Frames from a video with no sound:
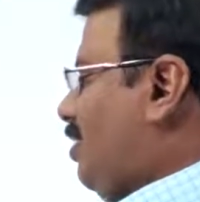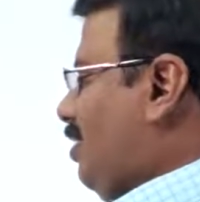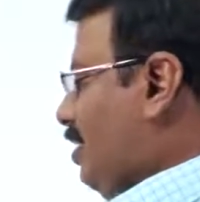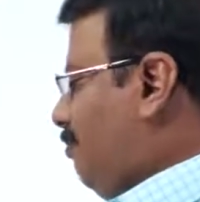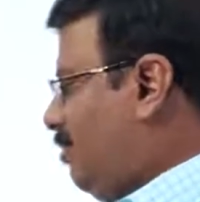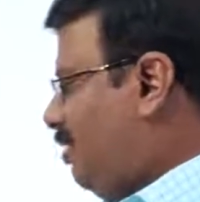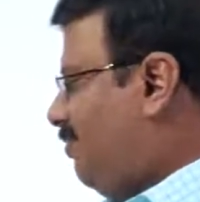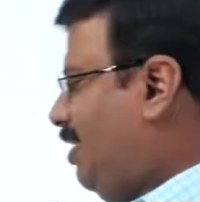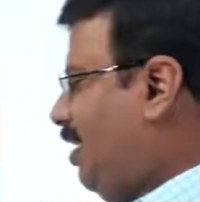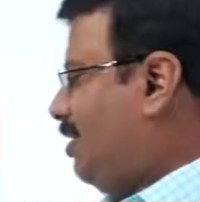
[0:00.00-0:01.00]
number
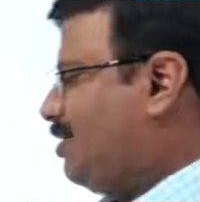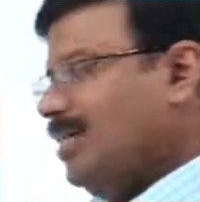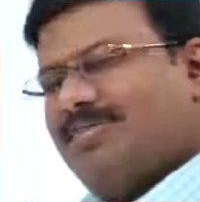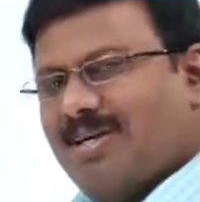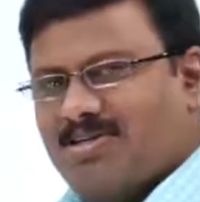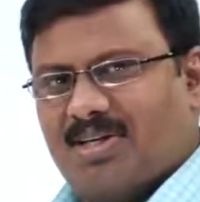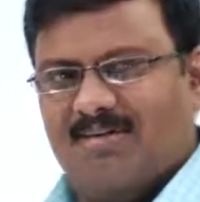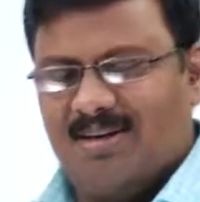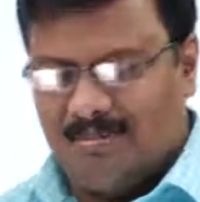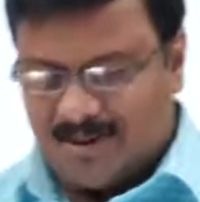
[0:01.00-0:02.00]
of gates required to develop